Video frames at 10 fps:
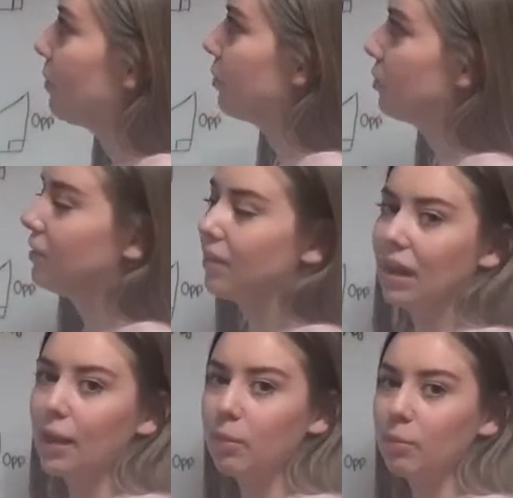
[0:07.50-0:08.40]
is always to
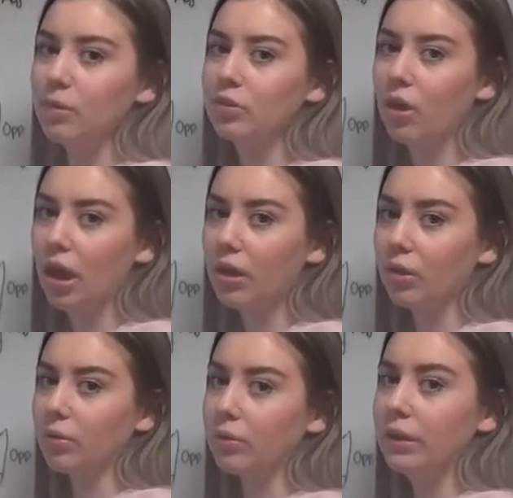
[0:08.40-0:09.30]
label up your
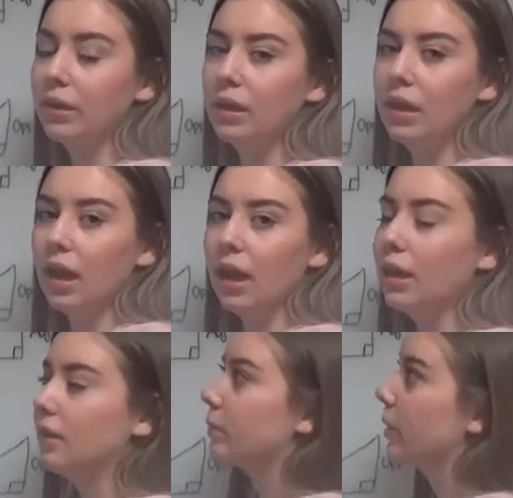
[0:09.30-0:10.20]
triangle,
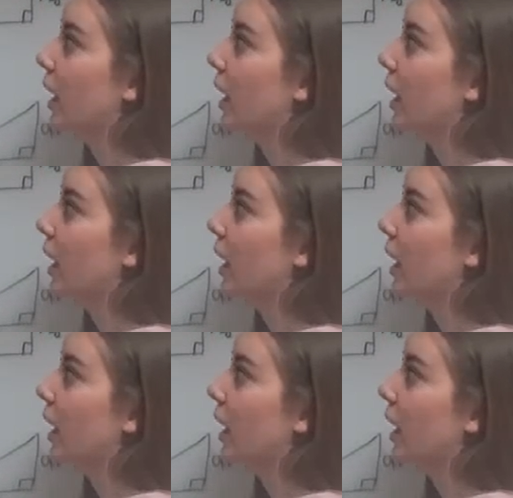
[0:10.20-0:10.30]
and we